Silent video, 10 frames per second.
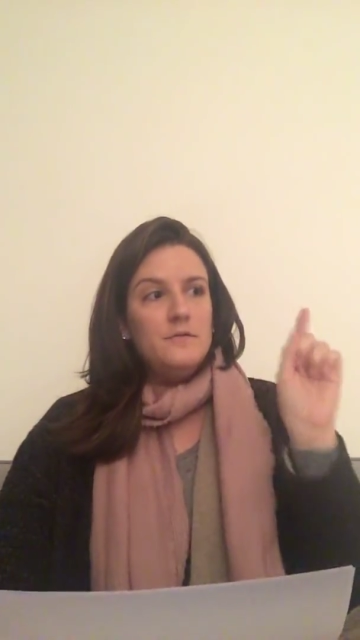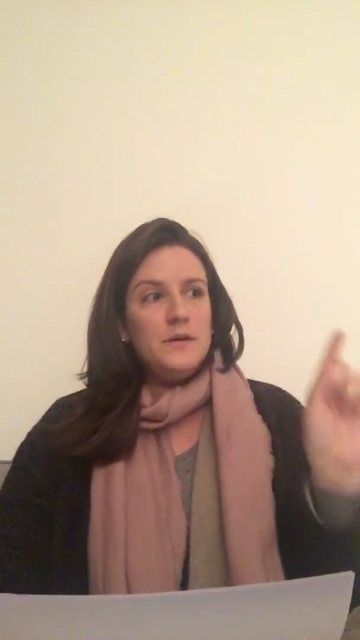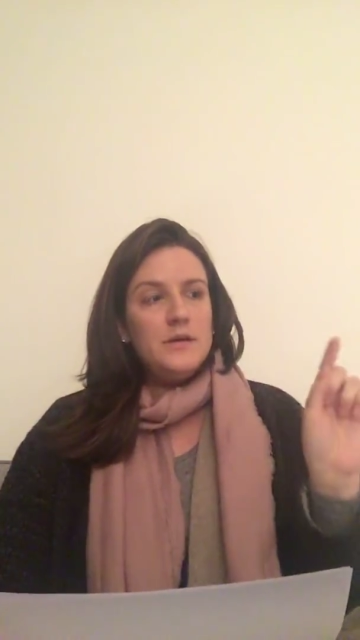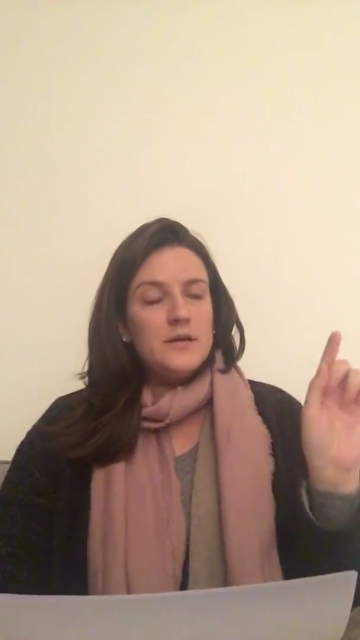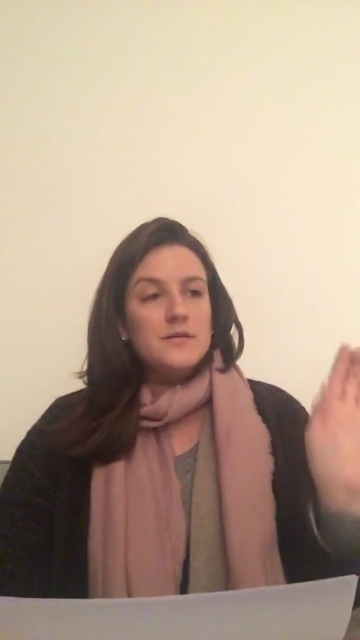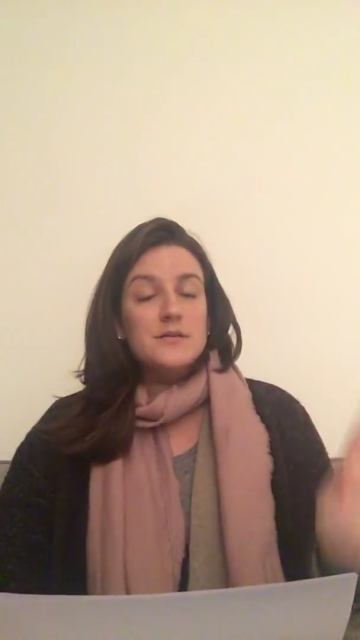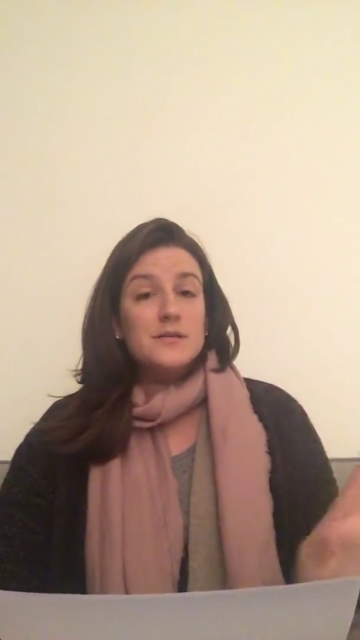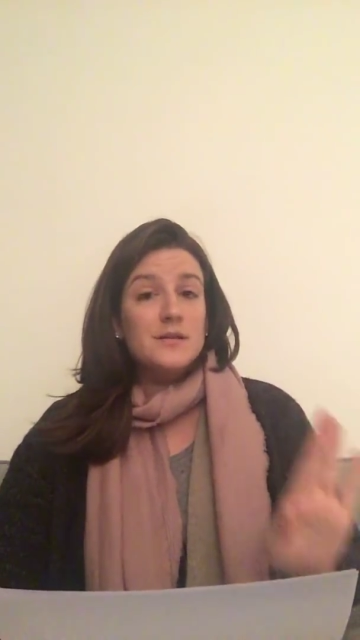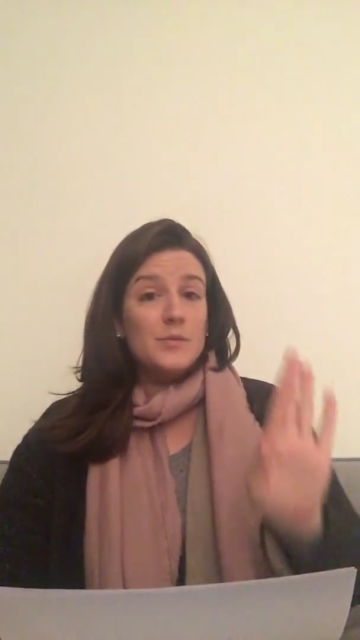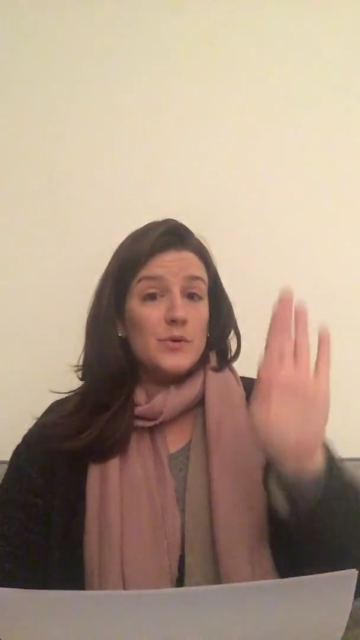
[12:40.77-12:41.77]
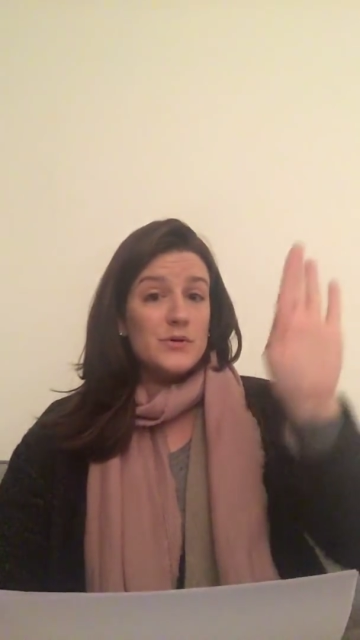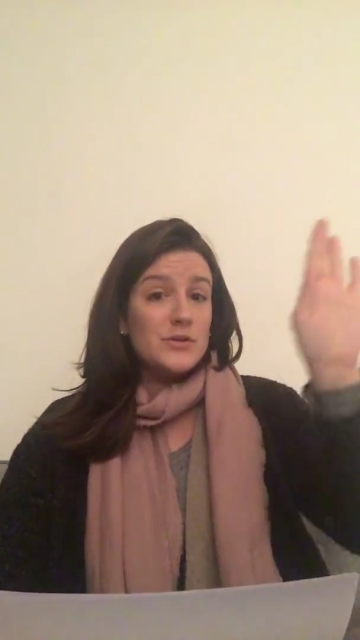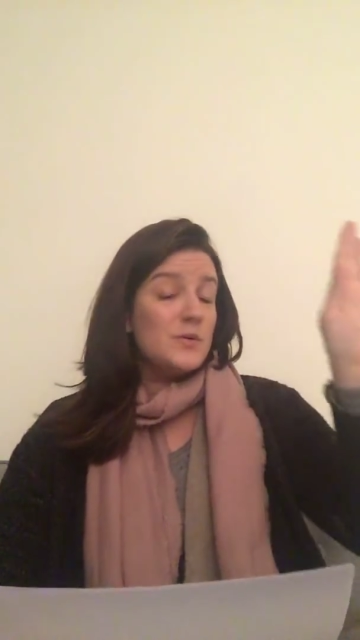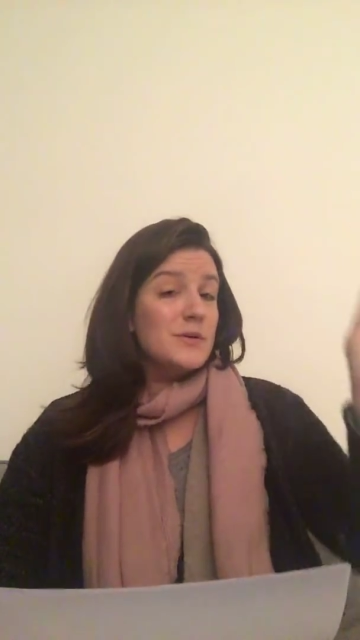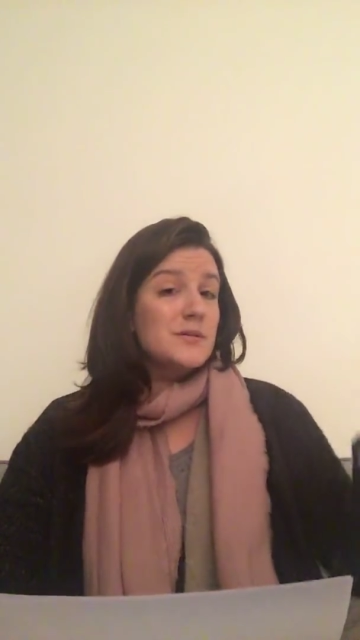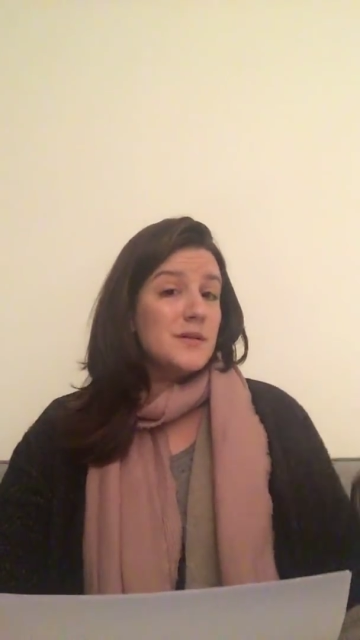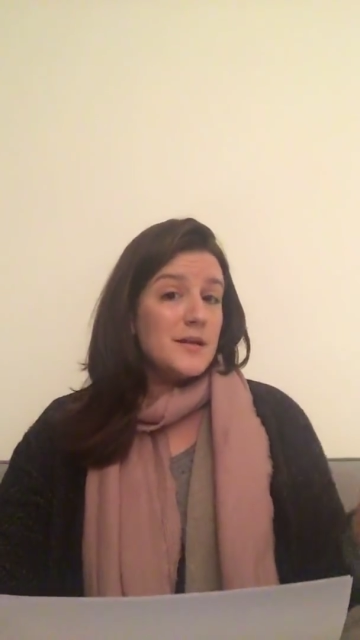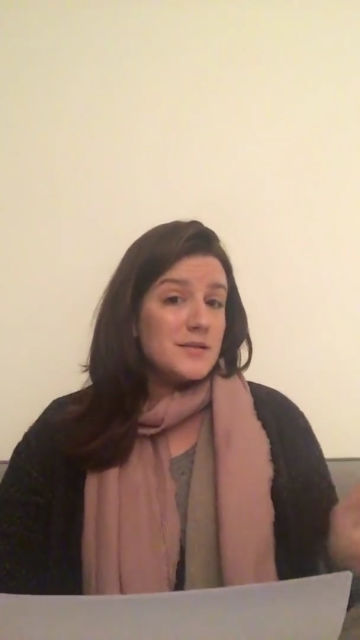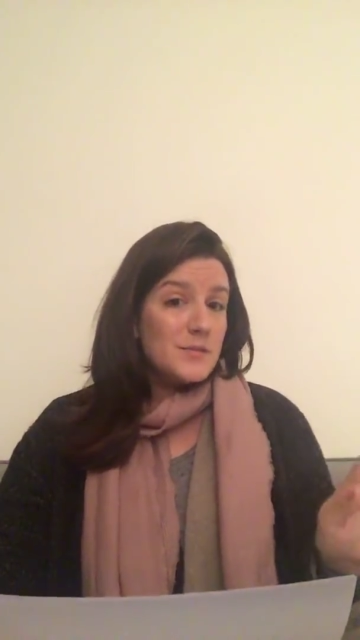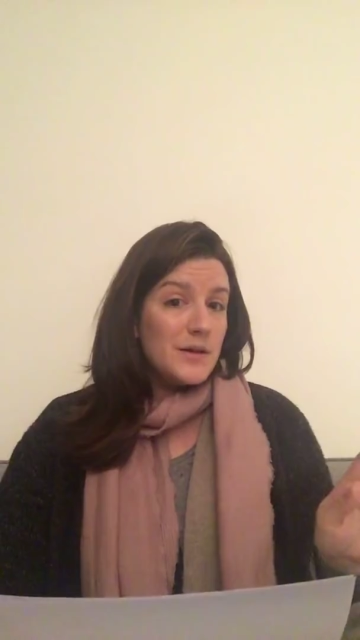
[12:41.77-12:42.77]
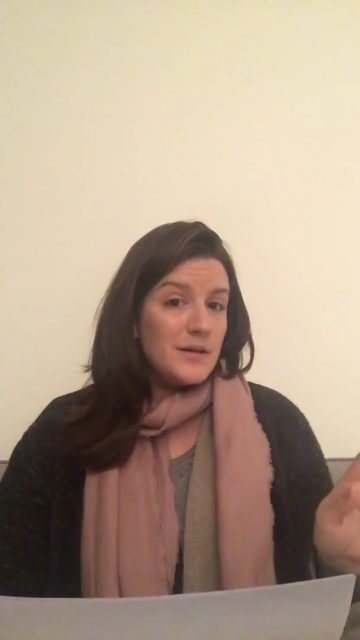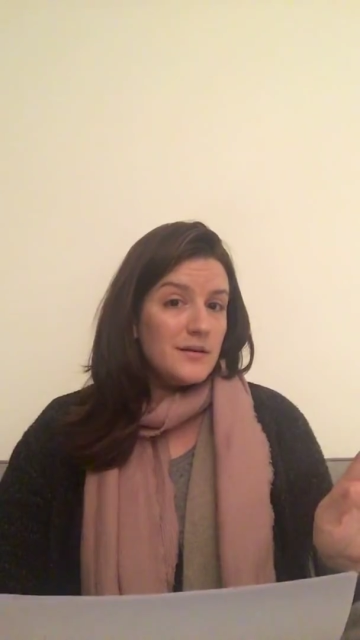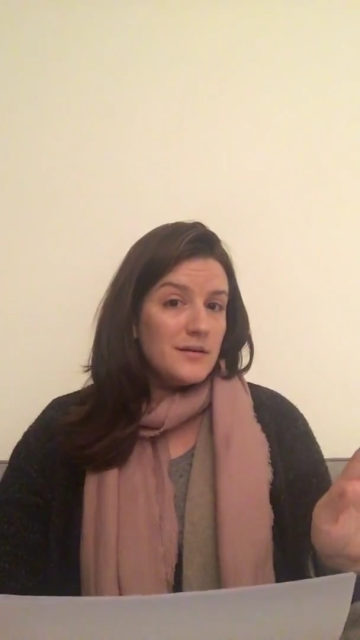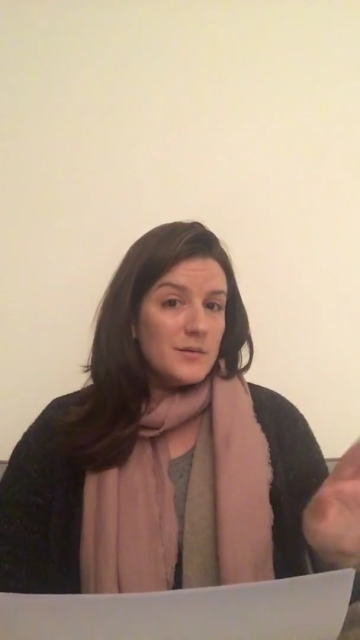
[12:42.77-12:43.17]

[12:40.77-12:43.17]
Venus, the person who excites me,